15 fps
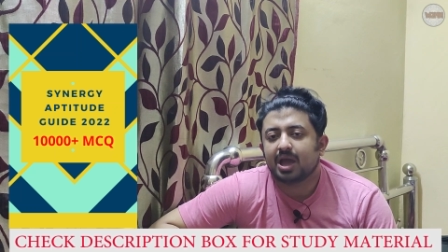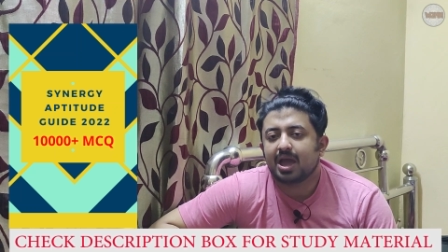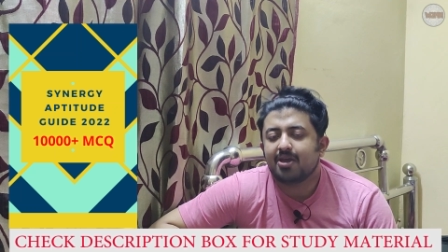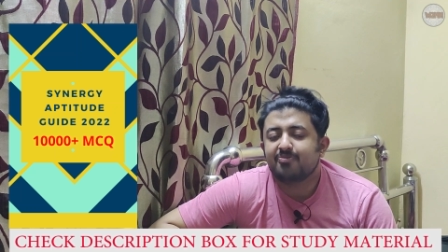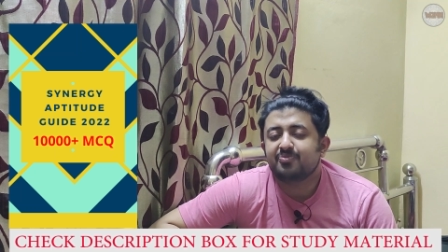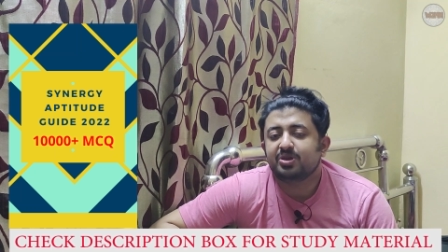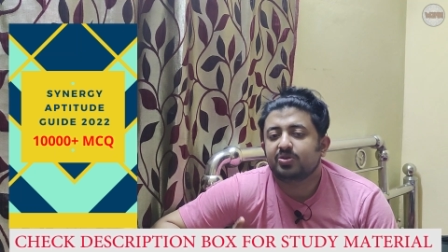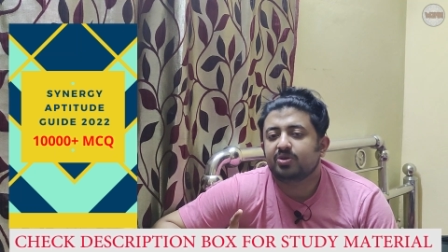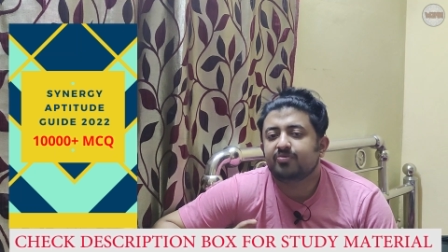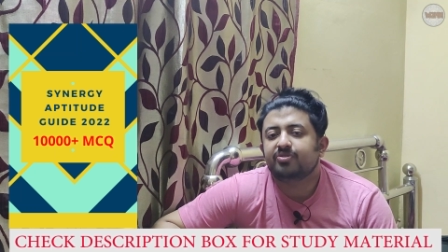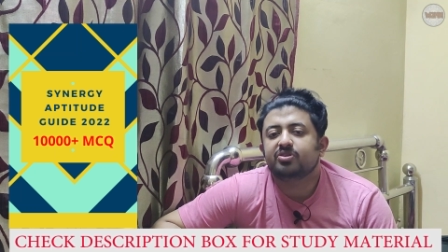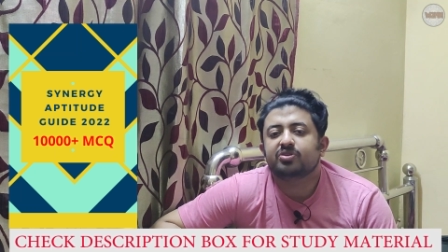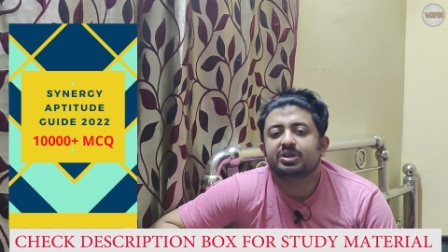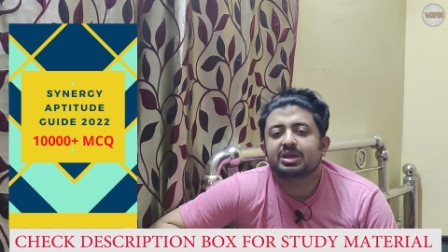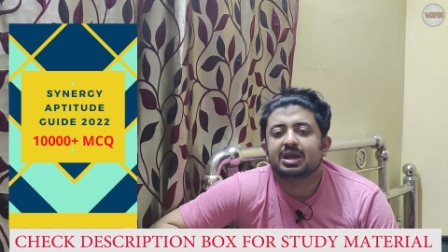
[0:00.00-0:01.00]
I have made
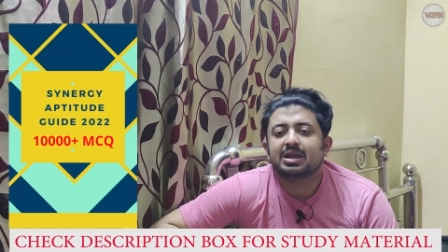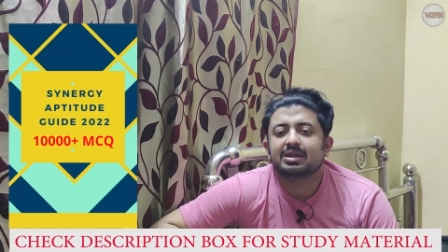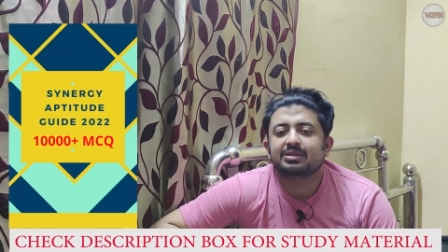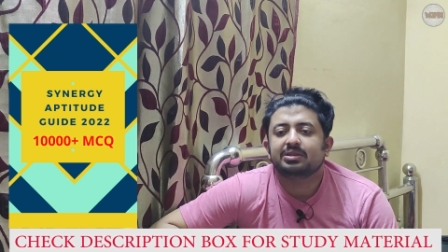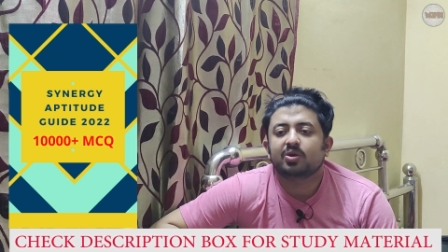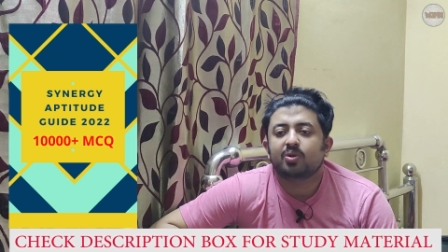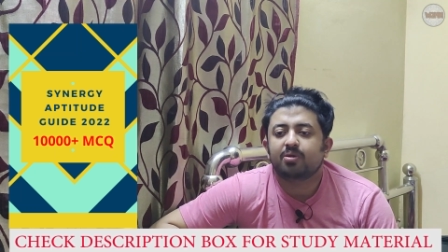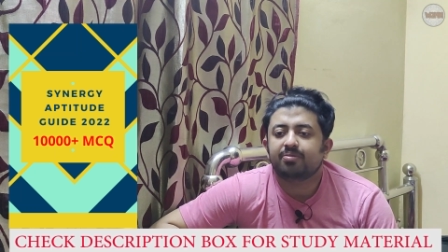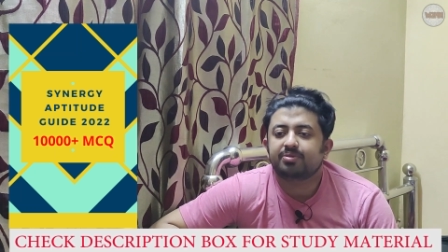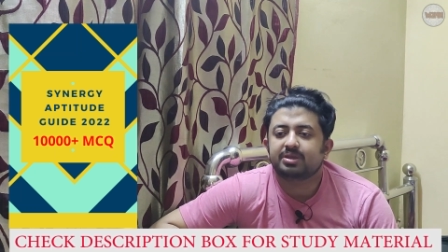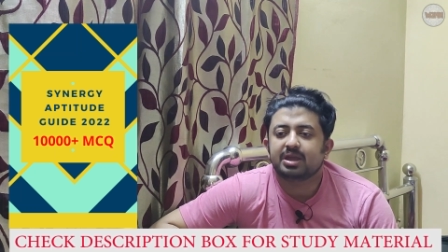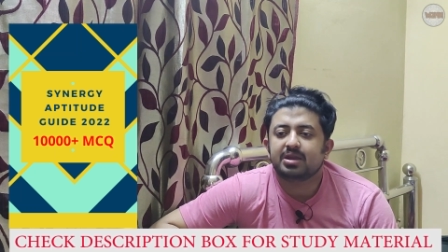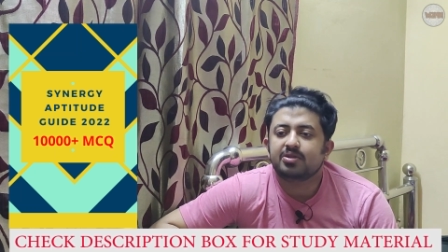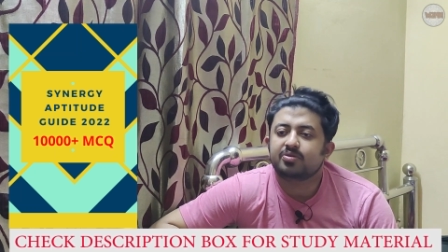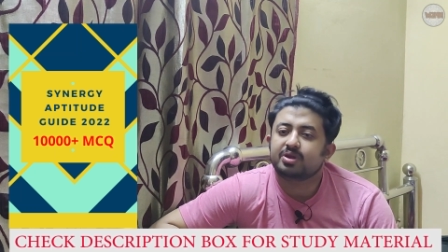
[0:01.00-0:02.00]
one video regarding the
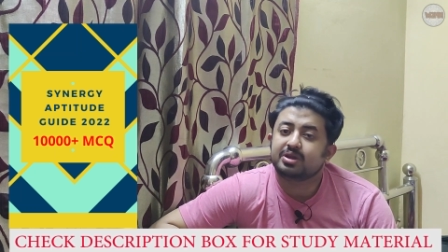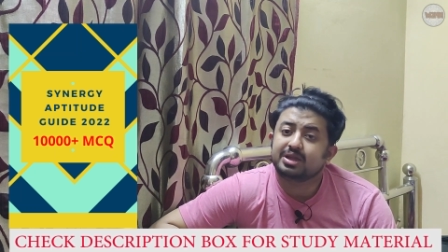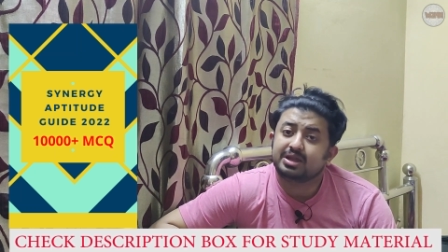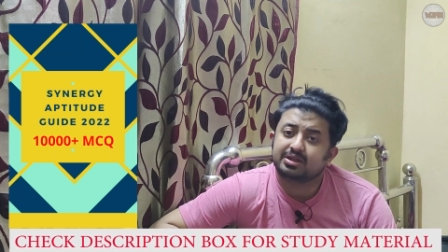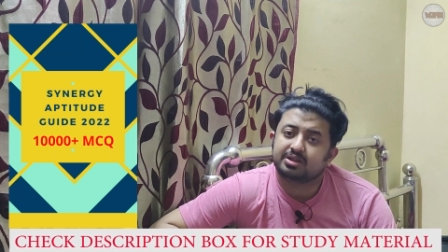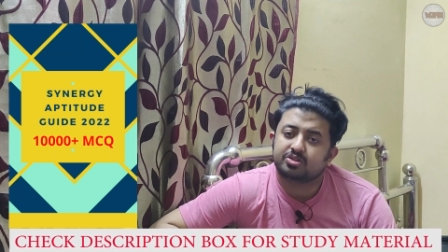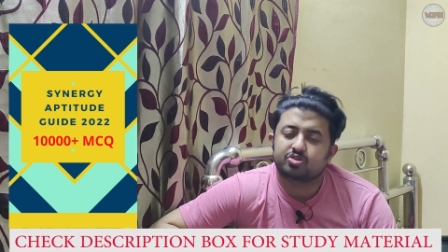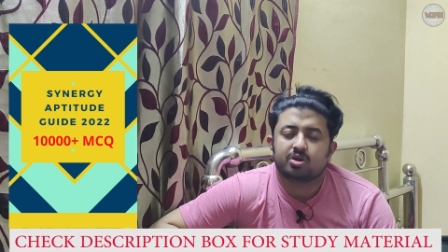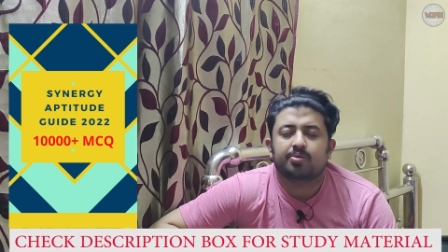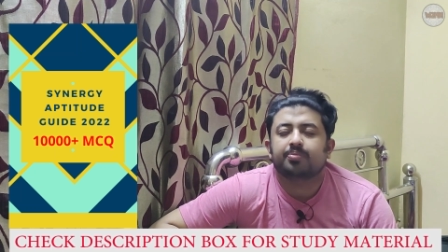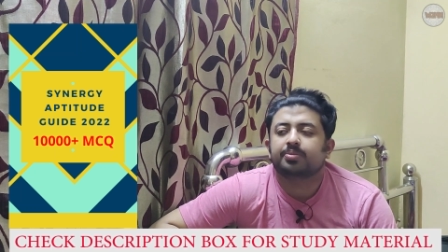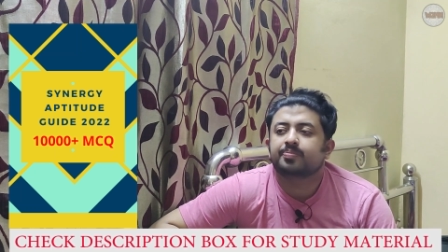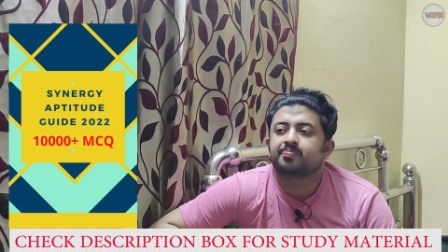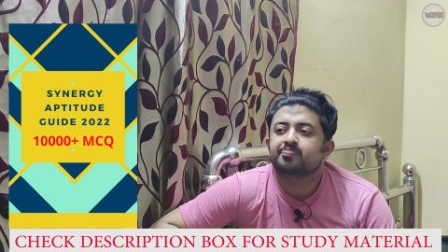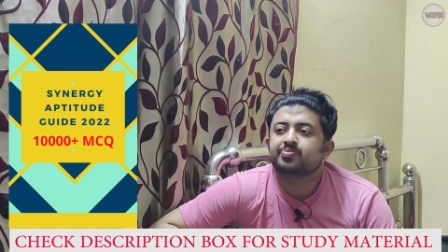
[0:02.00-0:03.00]
website you can get the
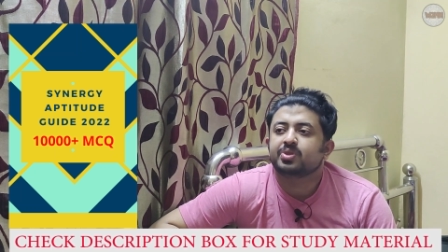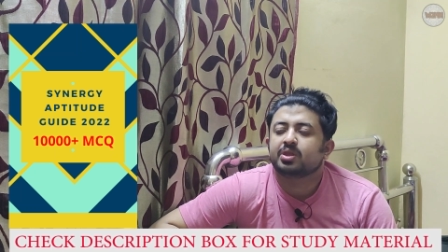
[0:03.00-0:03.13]
job.